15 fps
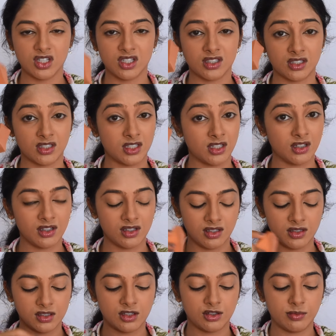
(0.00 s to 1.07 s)
It's still a
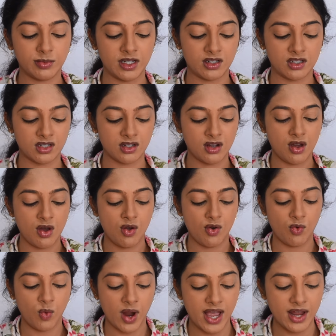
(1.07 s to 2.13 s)
little bit
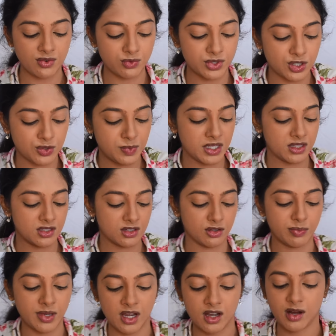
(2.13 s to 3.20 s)
wet, which means it'll
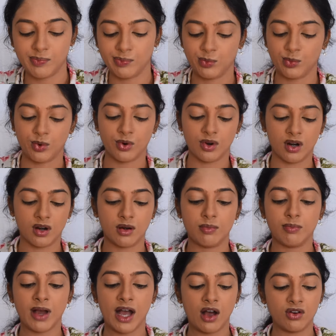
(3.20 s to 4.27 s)
pick up more
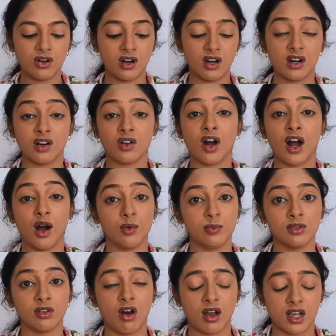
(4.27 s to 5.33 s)
powder and it'll help
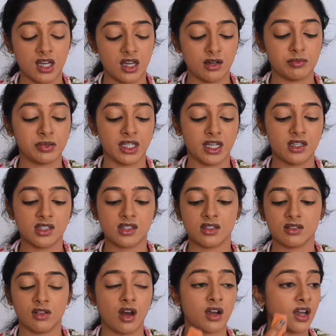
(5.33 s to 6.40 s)
lock it in place,
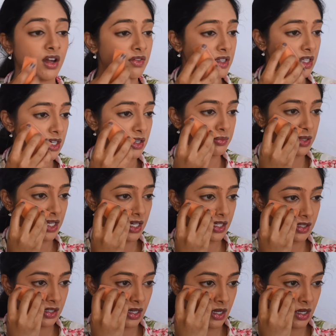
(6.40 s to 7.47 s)
lock everything in place.